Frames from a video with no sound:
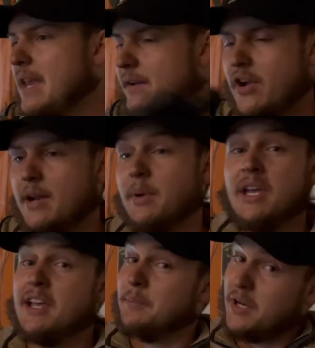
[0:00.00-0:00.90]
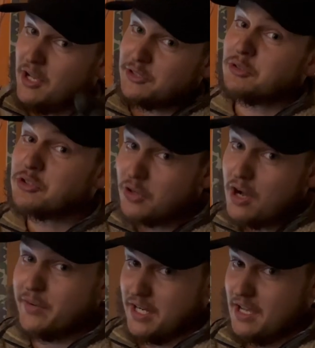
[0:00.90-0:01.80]
Never had a, but he also
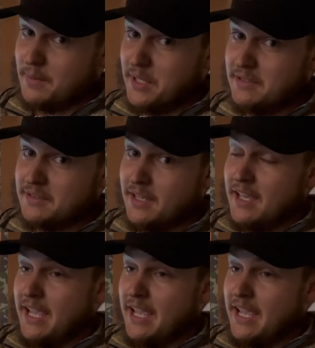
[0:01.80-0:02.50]
drove a Cummins